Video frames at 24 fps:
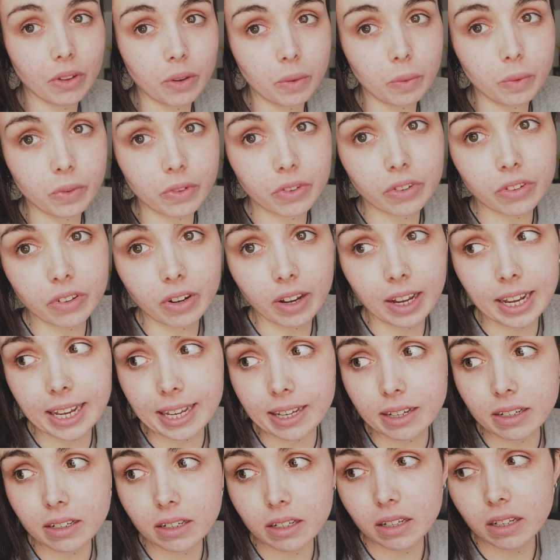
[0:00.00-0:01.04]
that was
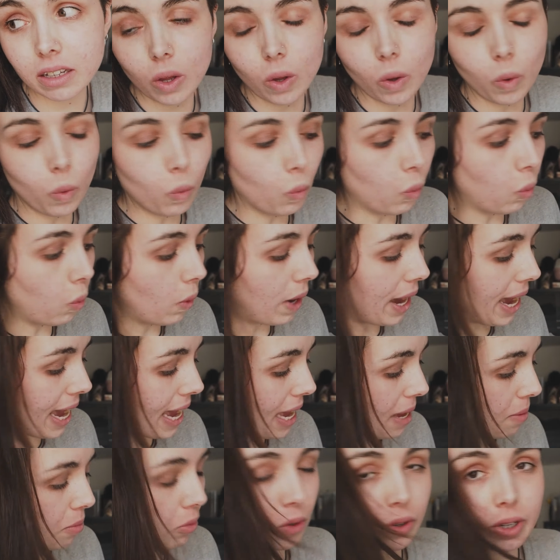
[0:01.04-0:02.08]
like
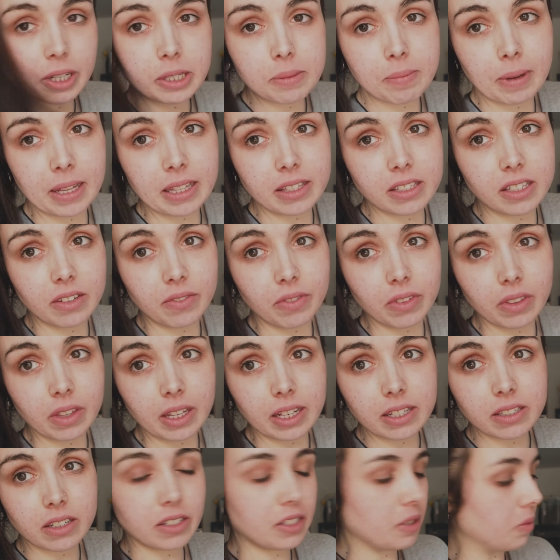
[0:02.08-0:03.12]
way more expensive than
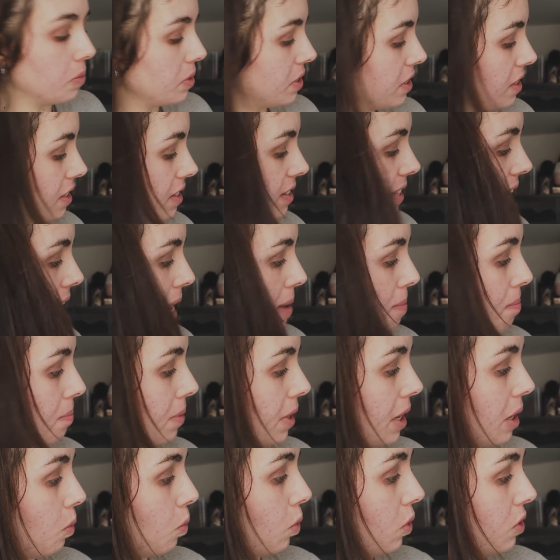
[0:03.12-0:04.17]
this because it was the same
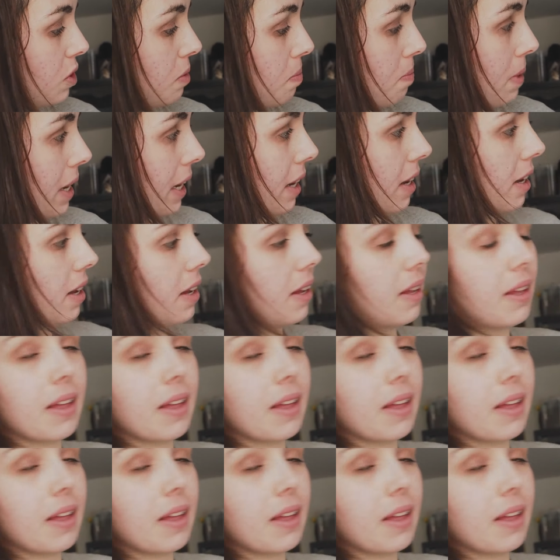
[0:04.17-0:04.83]
but it was bigger.